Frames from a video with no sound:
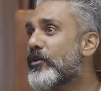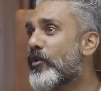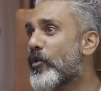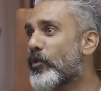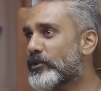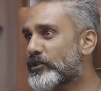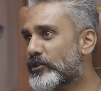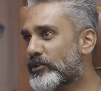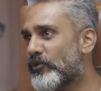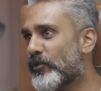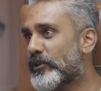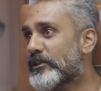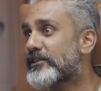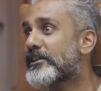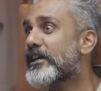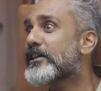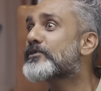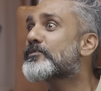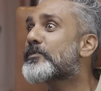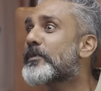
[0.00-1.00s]
coach was
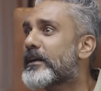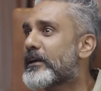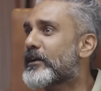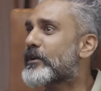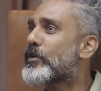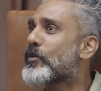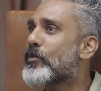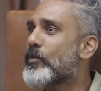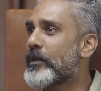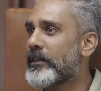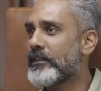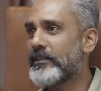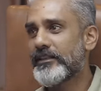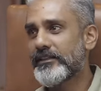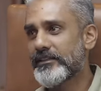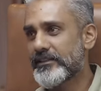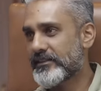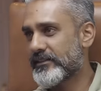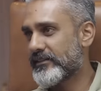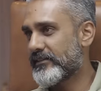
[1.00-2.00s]
desperate to win
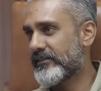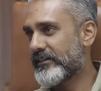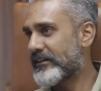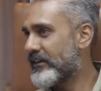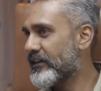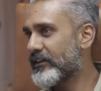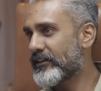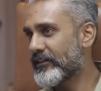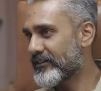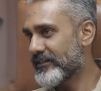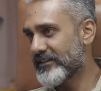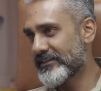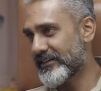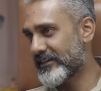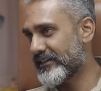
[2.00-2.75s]
this ridiculous